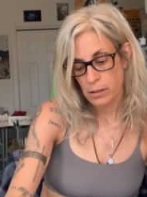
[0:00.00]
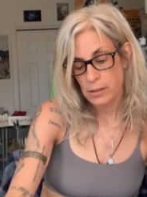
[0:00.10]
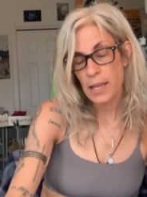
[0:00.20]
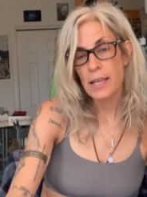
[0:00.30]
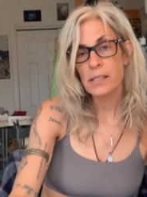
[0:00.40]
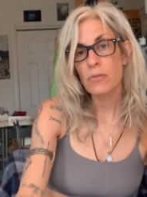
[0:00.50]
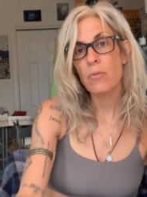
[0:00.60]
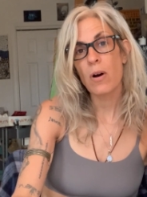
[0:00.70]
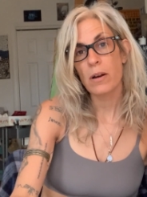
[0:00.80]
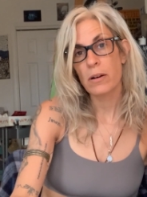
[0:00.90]
The Ace of
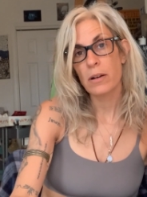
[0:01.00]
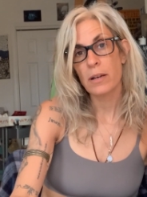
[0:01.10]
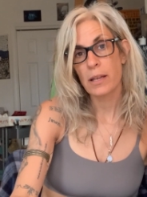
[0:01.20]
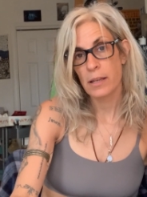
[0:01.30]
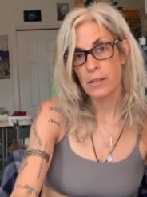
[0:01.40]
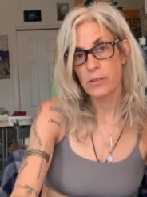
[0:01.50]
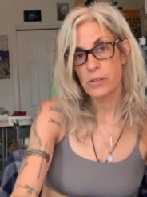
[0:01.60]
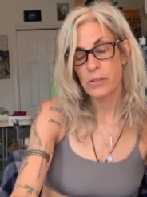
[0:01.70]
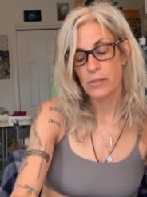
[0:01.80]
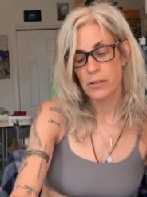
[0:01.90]
Water
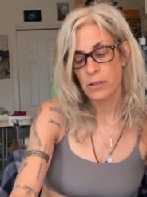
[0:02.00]
is